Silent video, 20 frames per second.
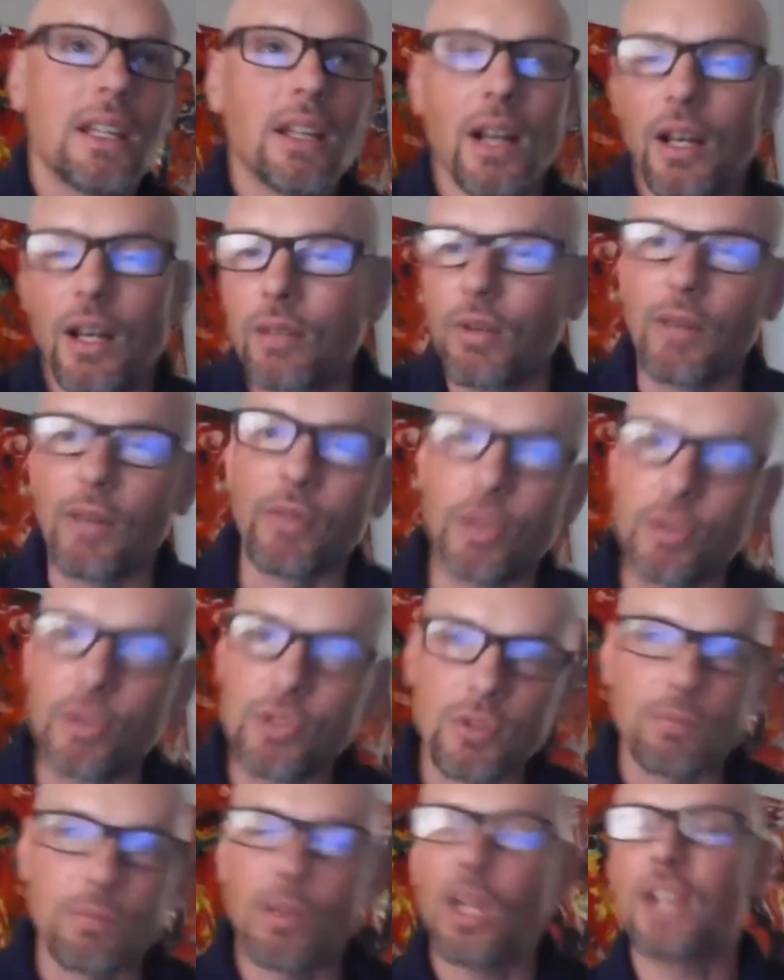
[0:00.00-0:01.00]
uh,
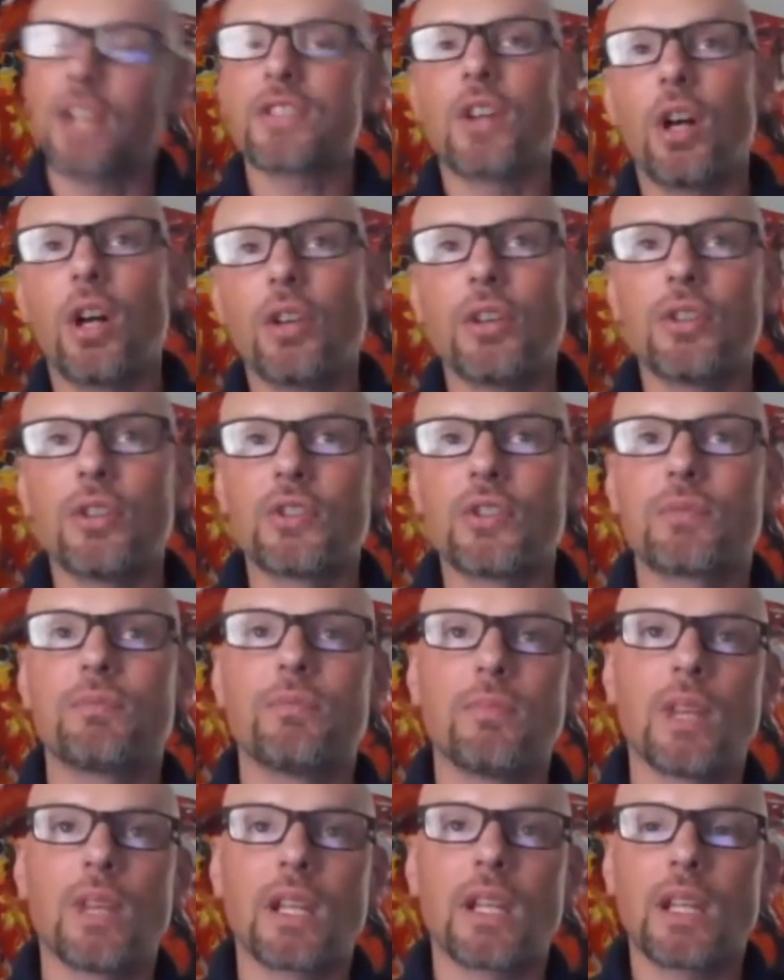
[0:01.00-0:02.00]
Revolution Plus, all those
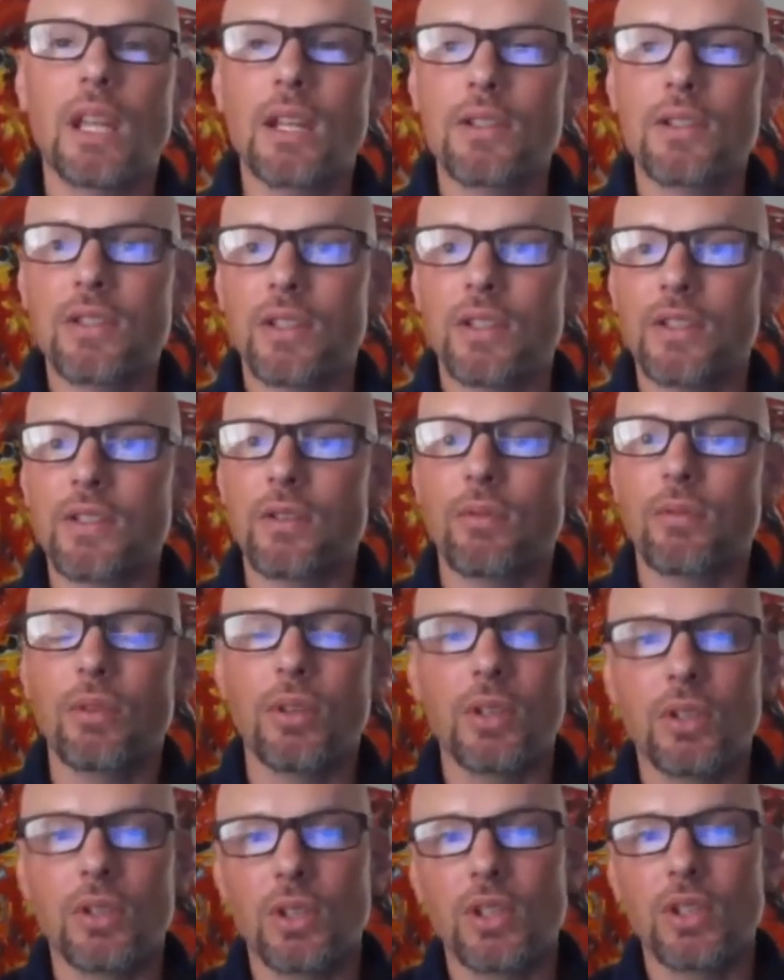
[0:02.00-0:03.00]
medications are
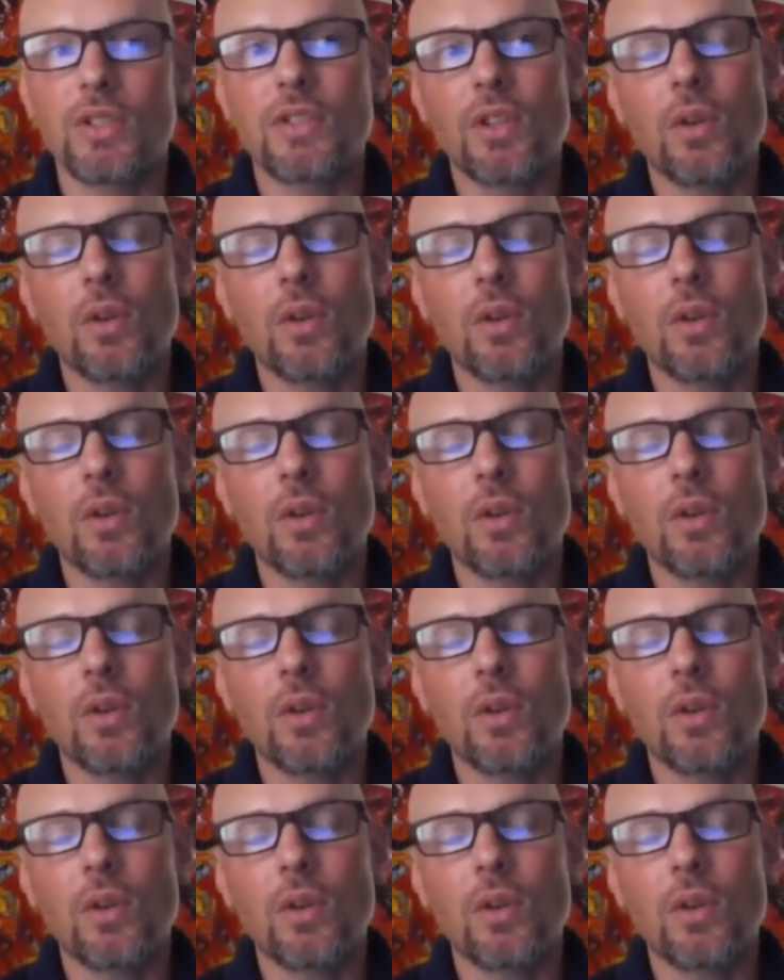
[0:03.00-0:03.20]
really good.